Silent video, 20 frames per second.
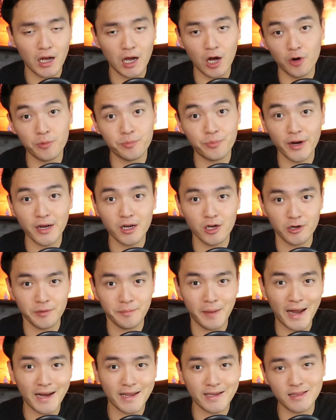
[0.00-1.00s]
our brain
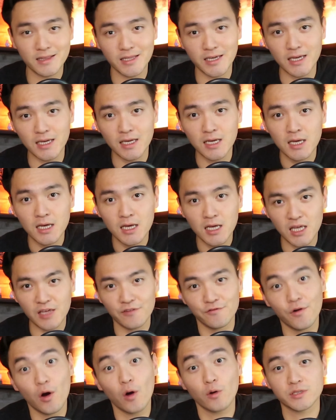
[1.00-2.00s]
automatically
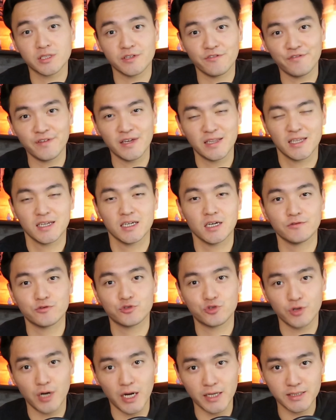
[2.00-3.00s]
evokes a feeling of
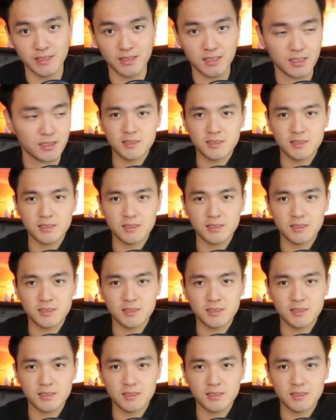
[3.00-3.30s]
trust.